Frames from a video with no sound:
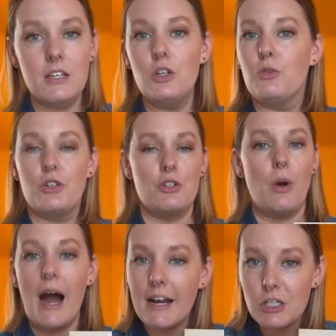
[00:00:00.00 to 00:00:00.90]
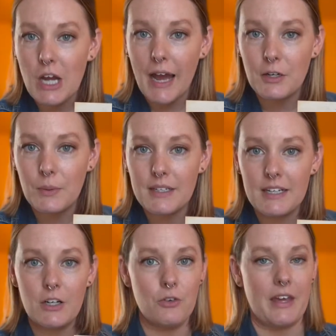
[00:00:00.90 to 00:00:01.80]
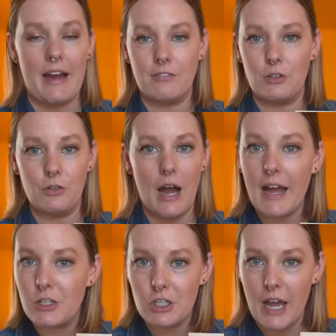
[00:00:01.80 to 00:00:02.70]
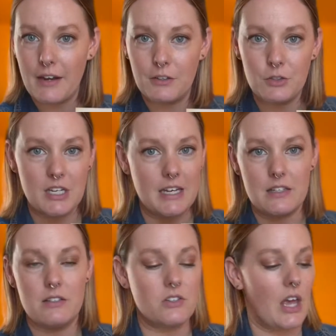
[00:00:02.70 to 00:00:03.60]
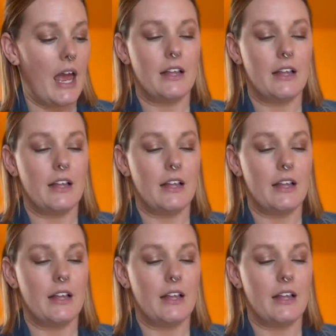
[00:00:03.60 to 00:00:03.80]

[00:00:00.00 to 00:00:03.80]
You could do eyeshadow in here. They have little eyeshadow tins.